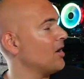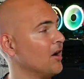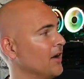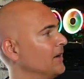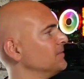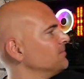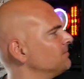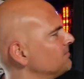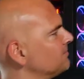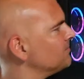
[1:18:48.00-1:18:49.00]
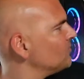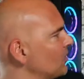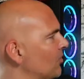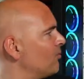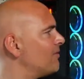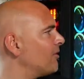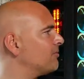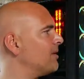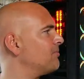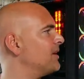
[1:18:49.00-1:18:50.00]
Hi. We've got
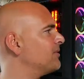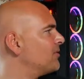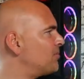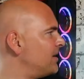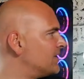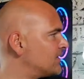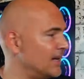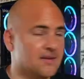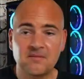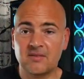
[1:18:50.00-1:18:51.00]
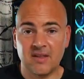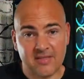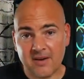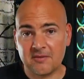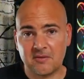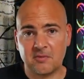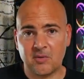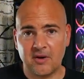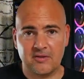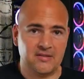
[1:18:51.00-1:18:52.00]
some updates for your PC. Now there's a
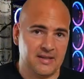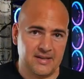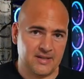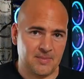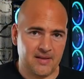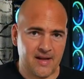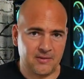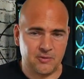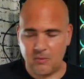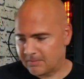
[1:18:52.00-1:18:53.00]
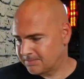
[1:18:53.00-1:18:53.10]
surprise, I didn't expect that at all.